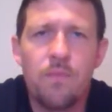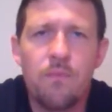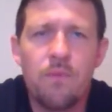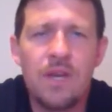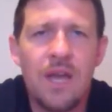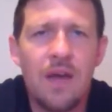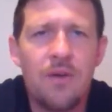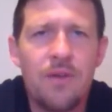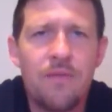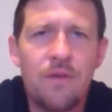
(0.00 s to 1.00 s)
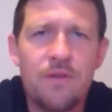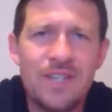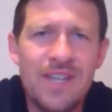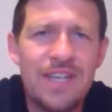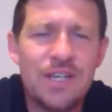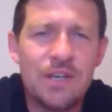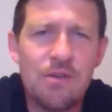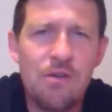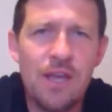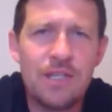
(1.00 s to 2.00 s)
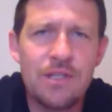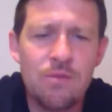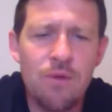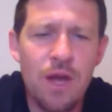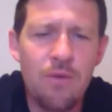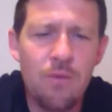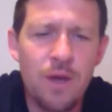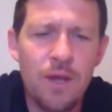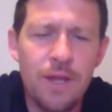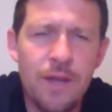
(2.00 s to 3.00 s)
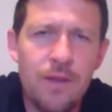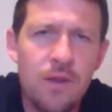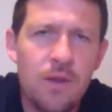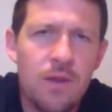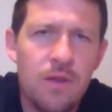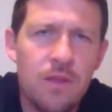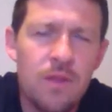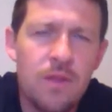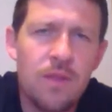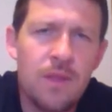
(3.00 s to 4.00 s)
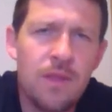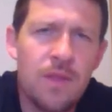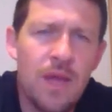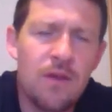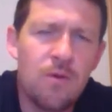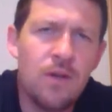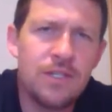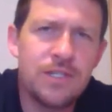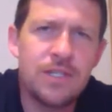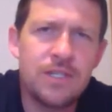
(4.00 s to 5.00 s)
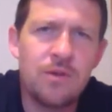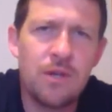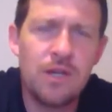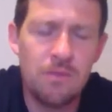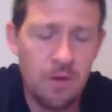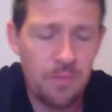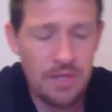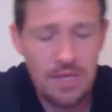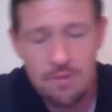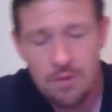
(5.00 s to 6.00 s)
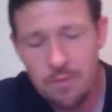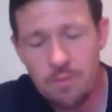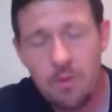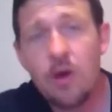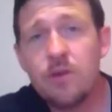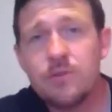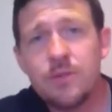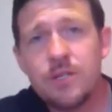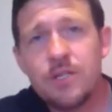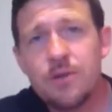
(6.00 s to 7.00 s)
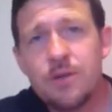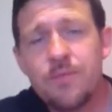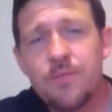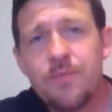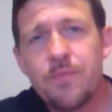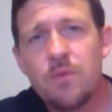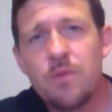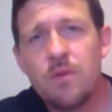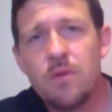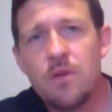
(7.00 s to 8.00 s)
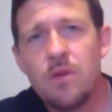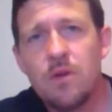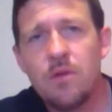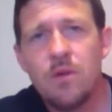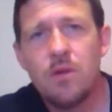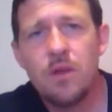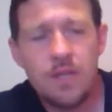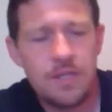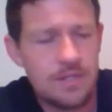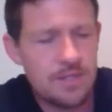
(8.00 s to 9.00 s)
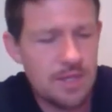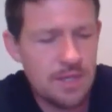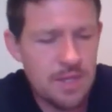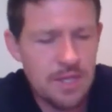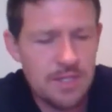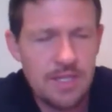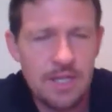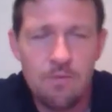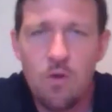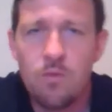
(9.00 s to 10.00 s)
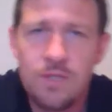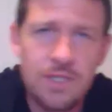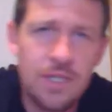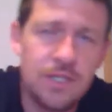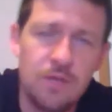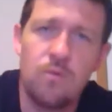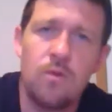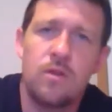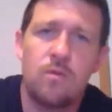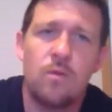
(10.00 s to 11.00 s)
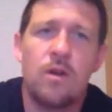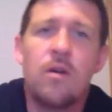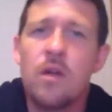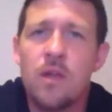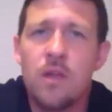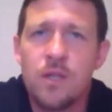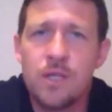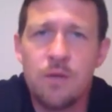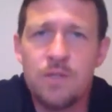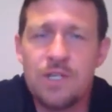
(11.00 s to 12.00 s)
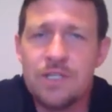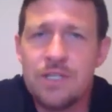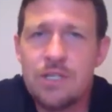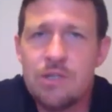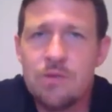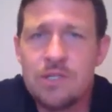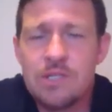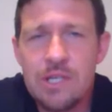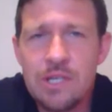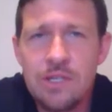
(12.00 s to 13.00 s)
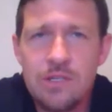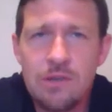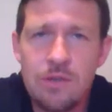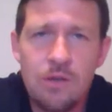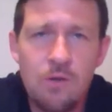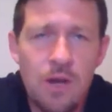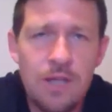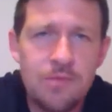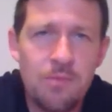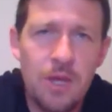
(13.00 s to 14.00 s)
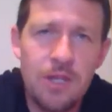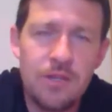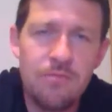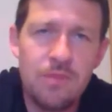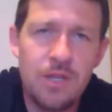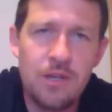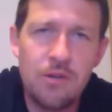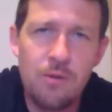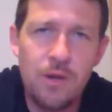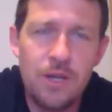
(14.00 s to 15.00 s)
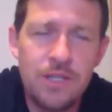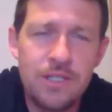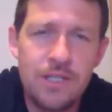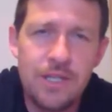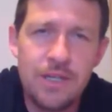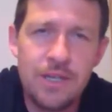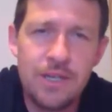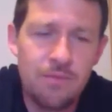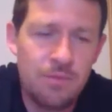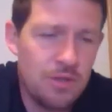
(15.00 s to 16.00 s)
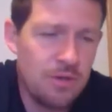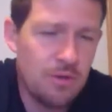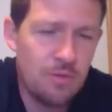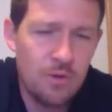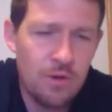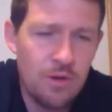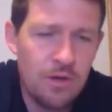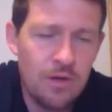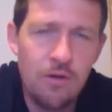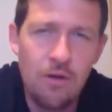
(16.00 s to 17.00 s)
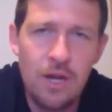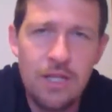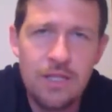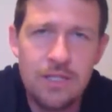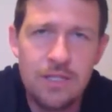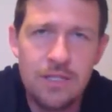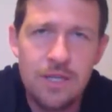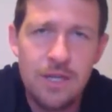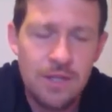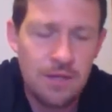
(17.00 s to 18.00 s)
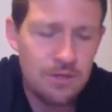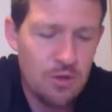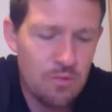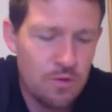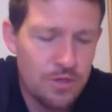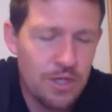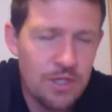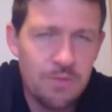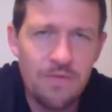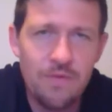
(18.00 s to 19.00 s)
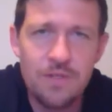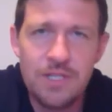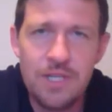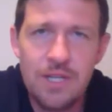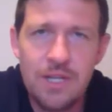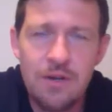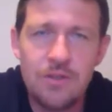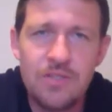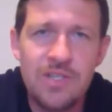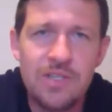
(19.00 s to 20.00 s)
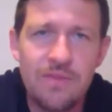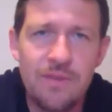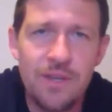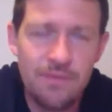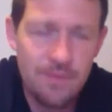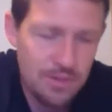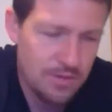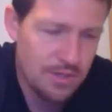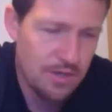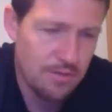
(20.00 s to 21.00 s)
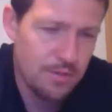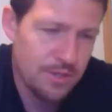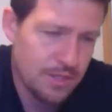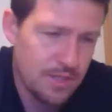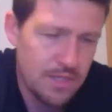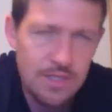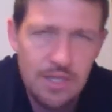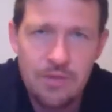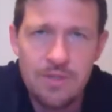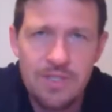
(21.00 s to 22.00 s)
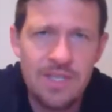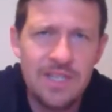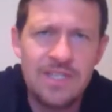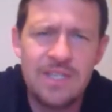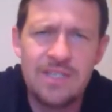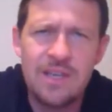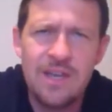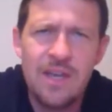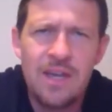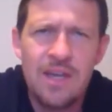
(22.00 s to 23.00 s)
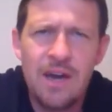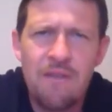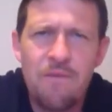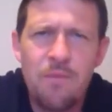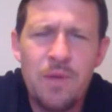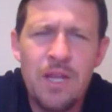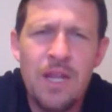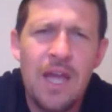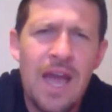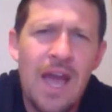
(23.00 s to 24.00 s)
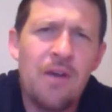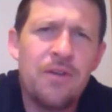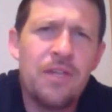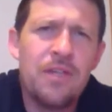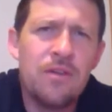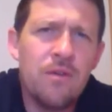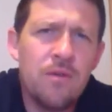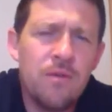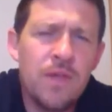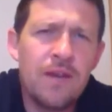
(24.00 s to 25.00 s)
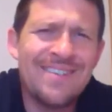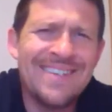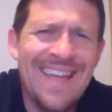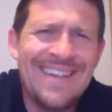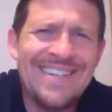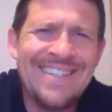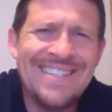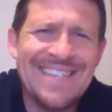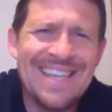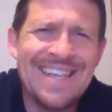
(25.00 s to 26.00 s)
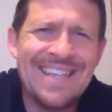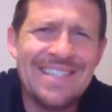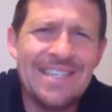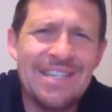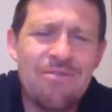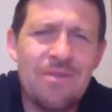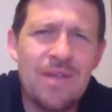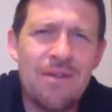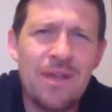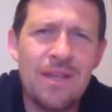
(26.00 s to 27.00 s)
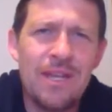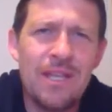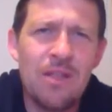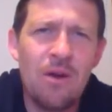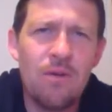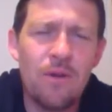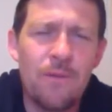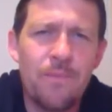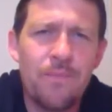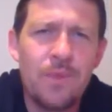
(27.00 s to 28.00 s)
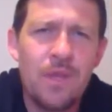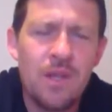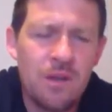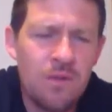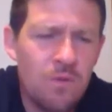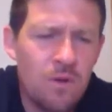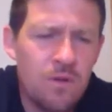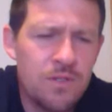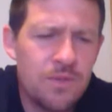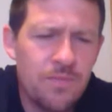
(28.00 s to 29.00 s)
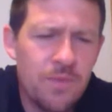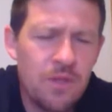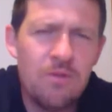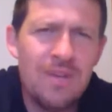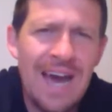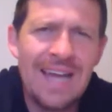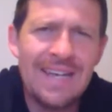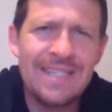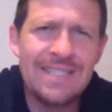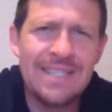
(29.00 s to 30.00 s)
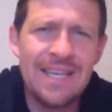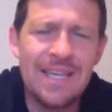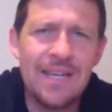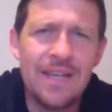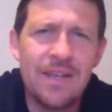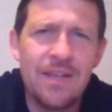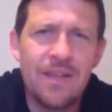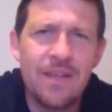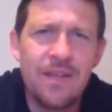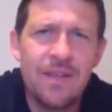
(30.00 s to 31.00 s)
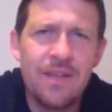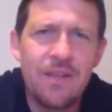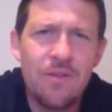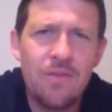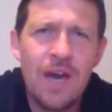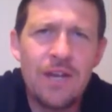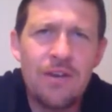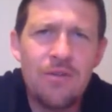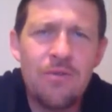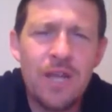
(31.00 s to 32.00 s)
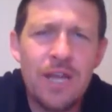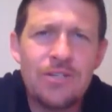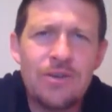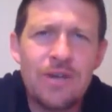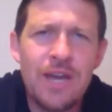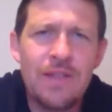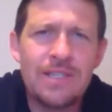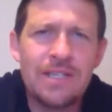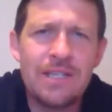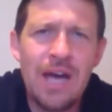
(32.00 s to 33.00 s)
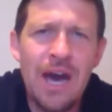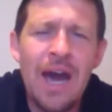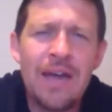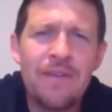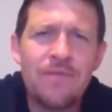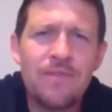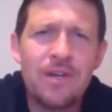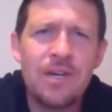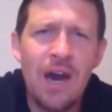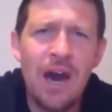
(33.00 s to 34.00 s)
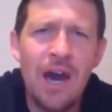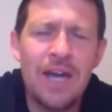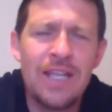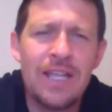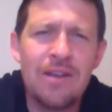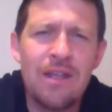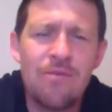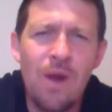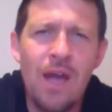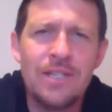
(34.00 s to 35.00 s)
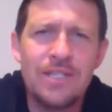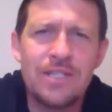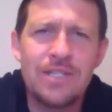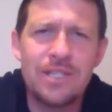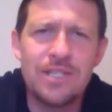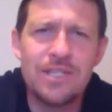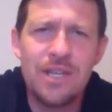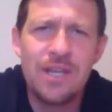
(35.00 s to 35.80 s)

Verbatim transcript: but now, if you're teaching grace the right way, then th- that question is going to come up. It came up in Paul's ministry. You know, he, they said in Romans 6 and 1, well, shall we continue in sin so that grace may increase? And, and you know, we're under grace and there's no more judgment for sin and our sins are forgiven. So shall we just continue in sin? He says, God forbid. How can you that are dead to sin continue therein any longer? In other words, you died to sin. You've got a new nature now that's alive to God and, and righteousness.